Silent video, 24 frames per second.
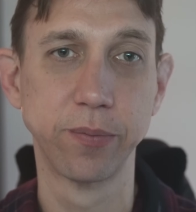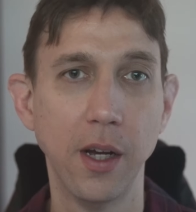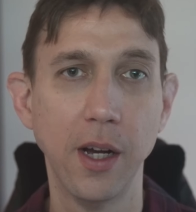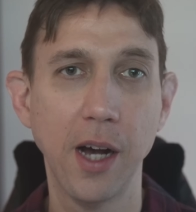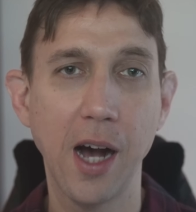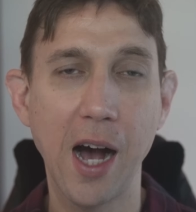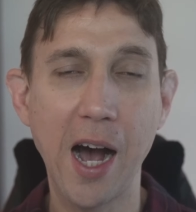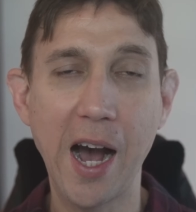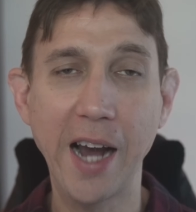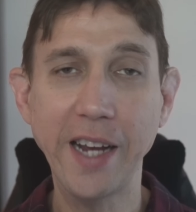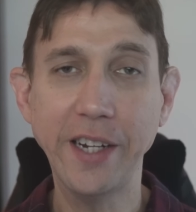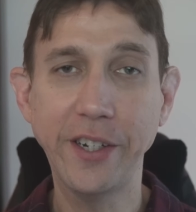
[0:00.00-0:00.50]

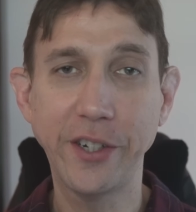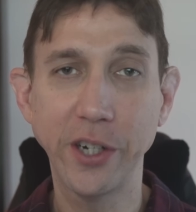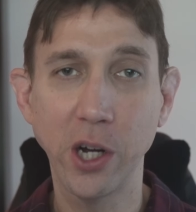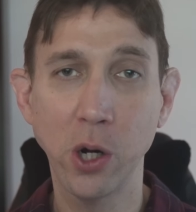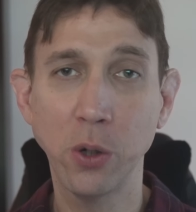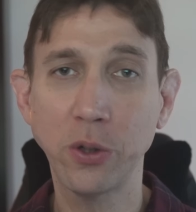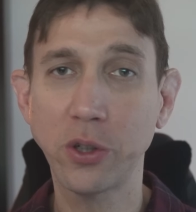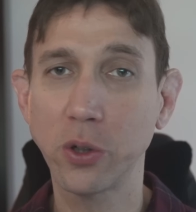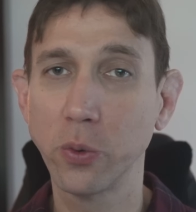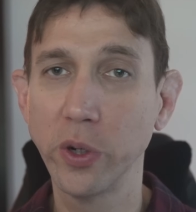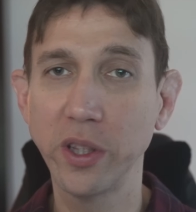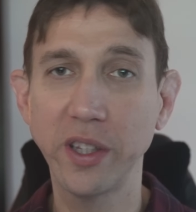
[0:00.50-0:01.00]
I
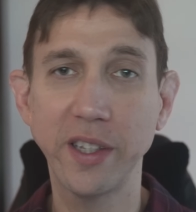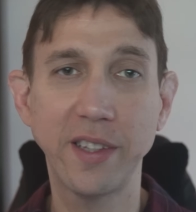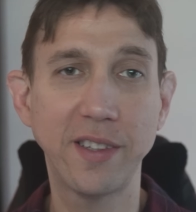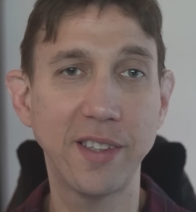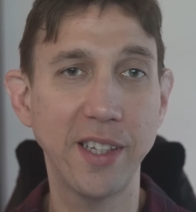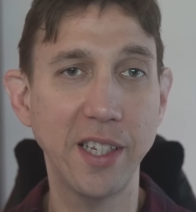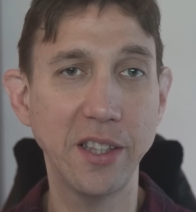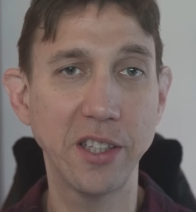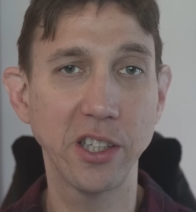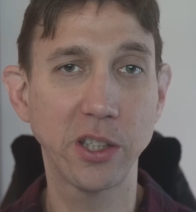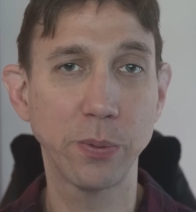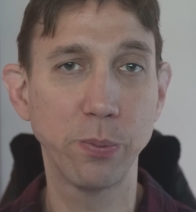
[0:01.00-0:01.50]
don't really
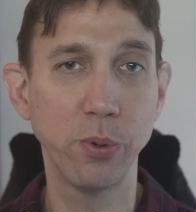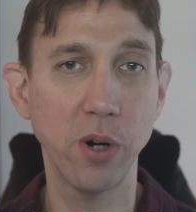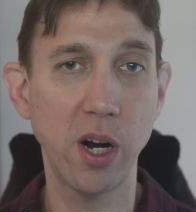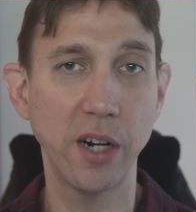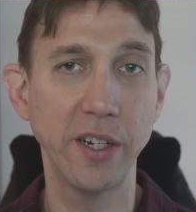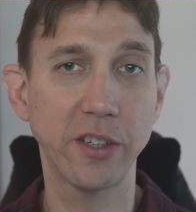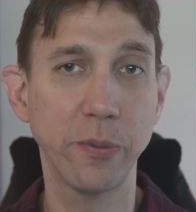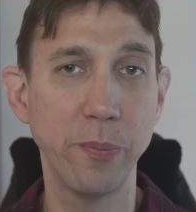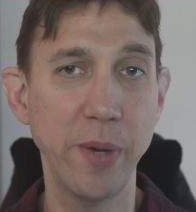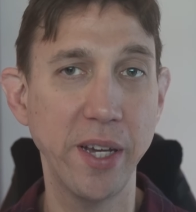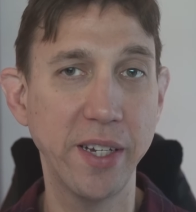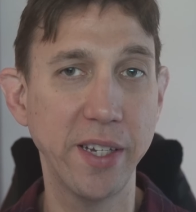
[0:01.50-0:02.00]
see this
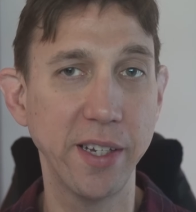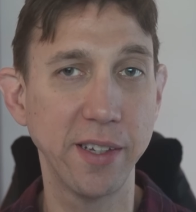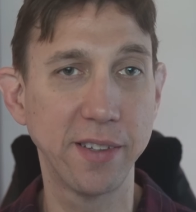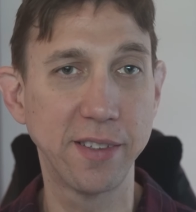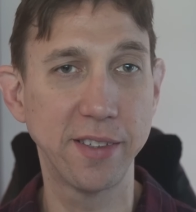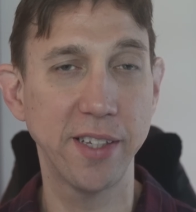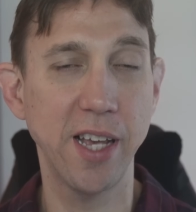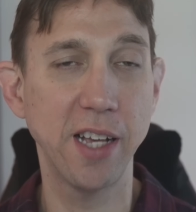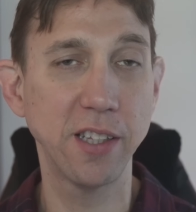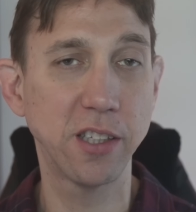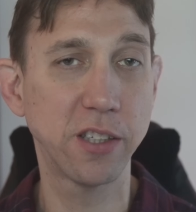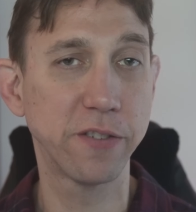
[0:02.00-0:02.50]
product making
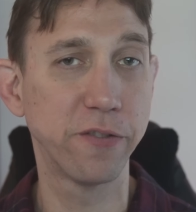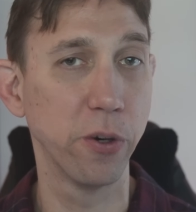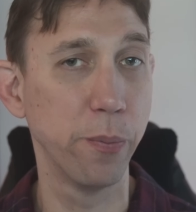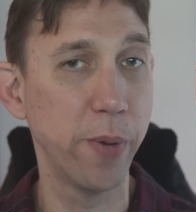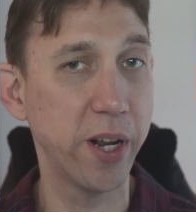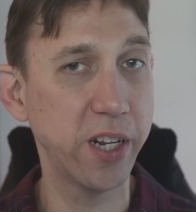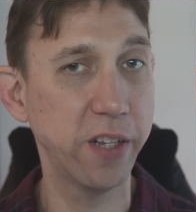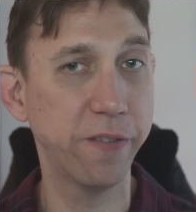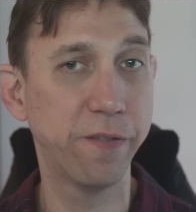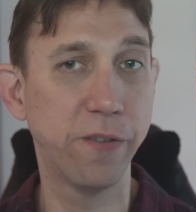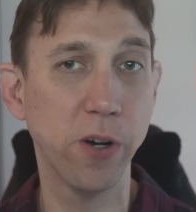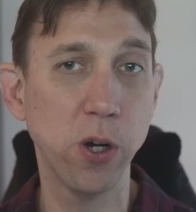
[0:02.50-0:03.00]
sense for
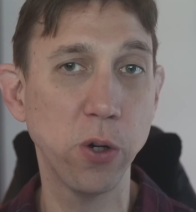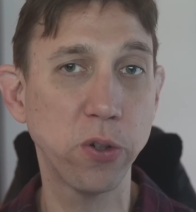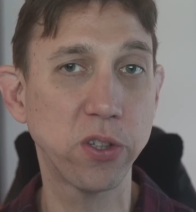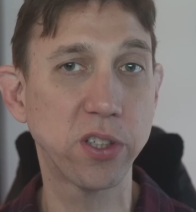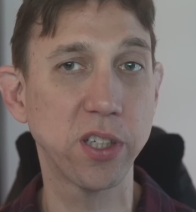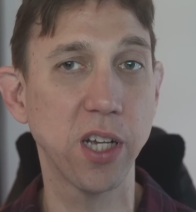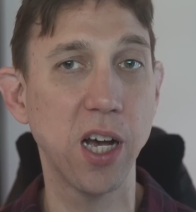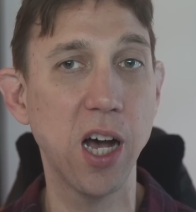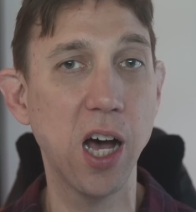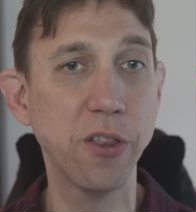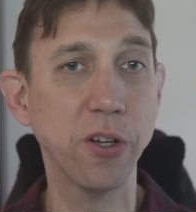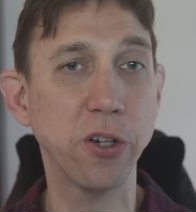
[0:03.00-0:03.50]
many folks
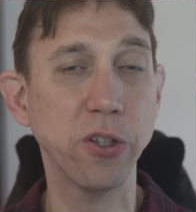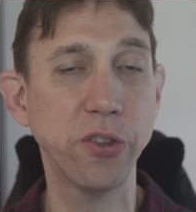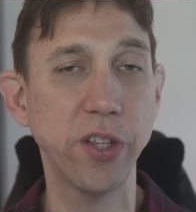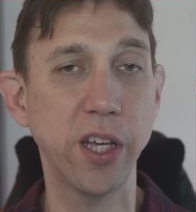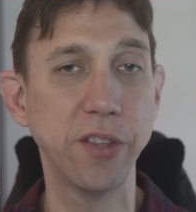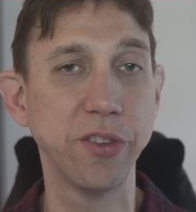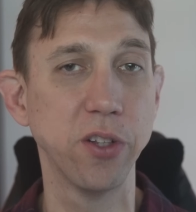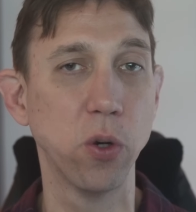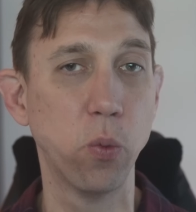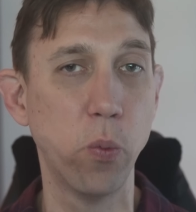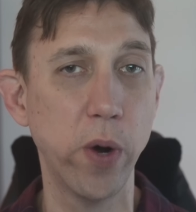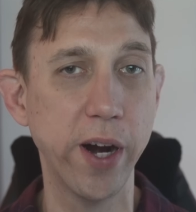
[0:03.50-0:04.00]
other
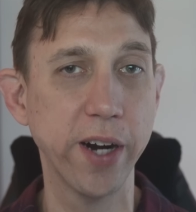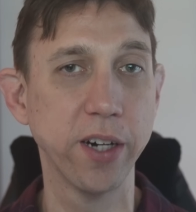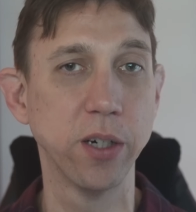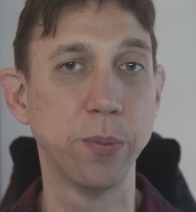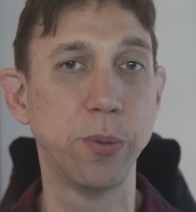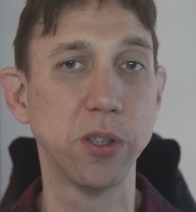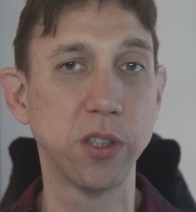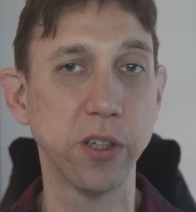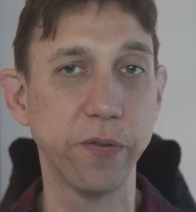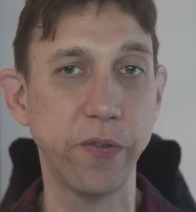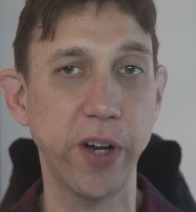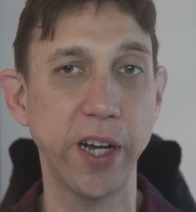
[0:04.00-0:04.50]
than the
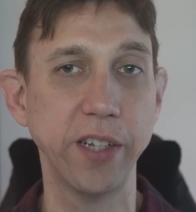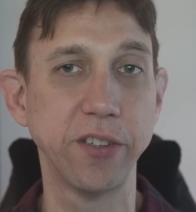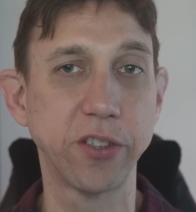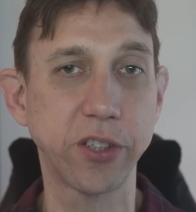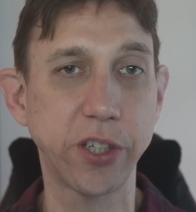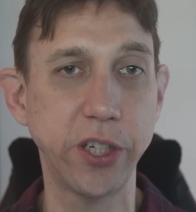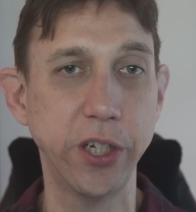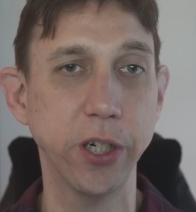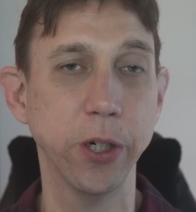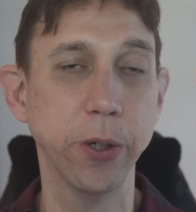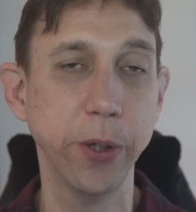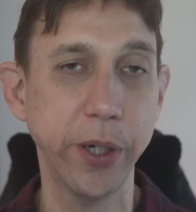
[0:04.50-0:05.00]
wearable device
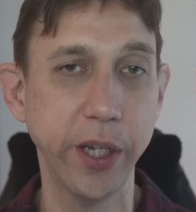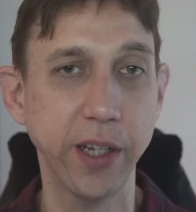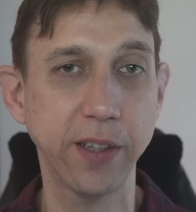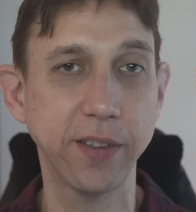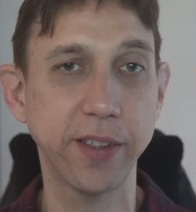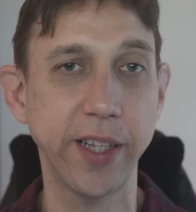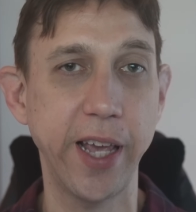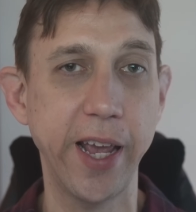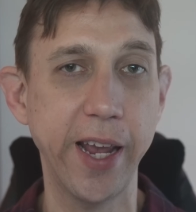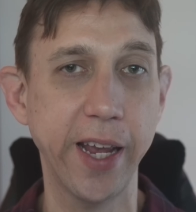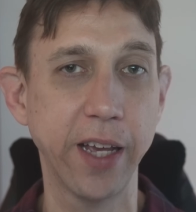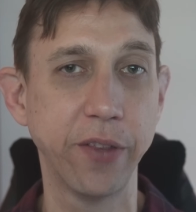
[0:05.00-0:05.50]

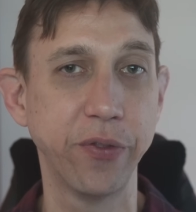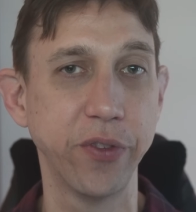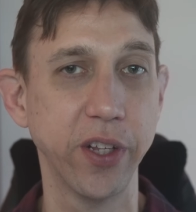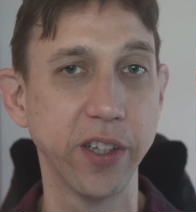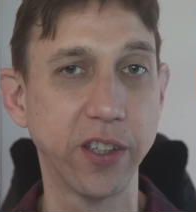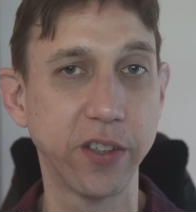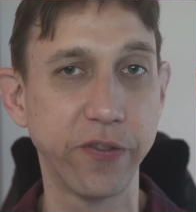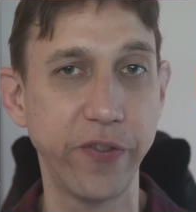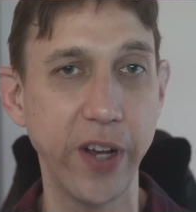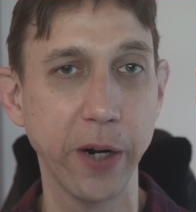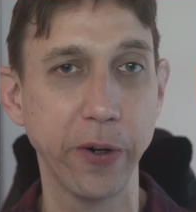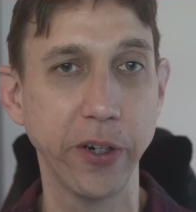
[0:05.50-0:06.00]
curious and
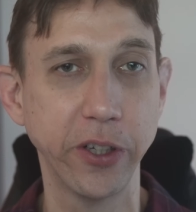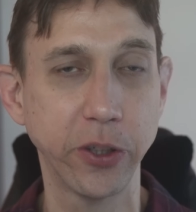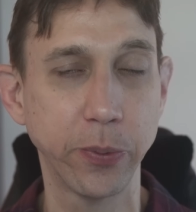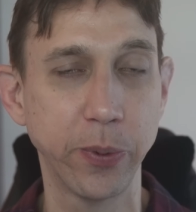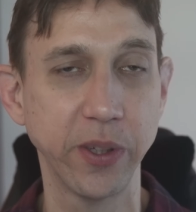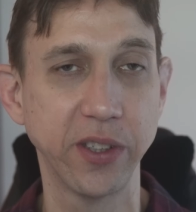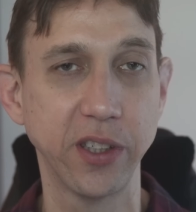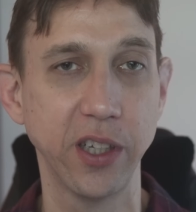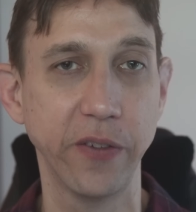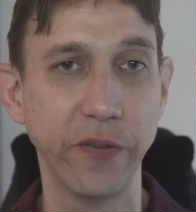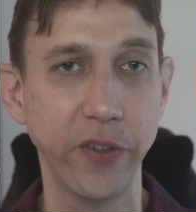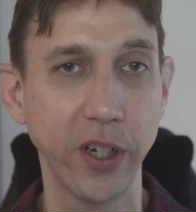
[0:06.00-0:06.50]
this very
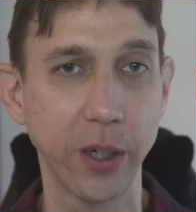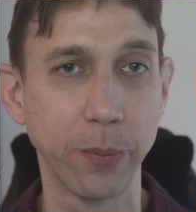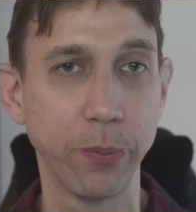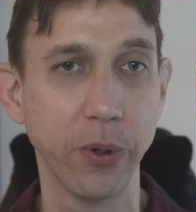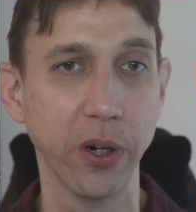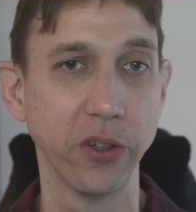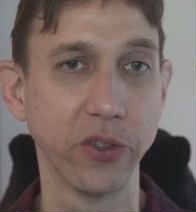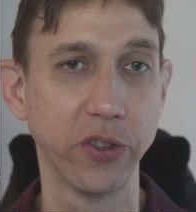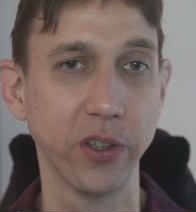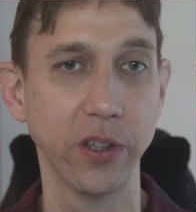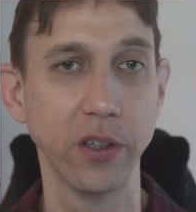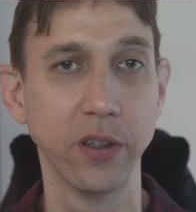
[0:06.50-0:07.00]
specific
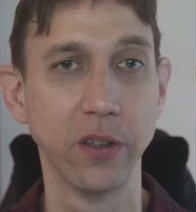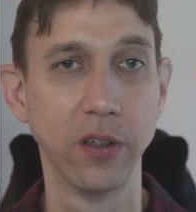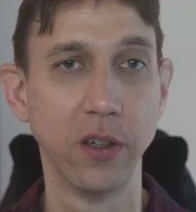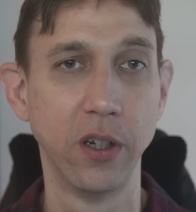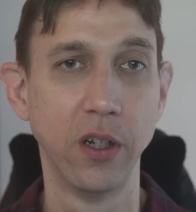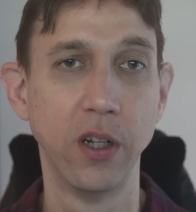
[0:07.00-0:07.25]
person,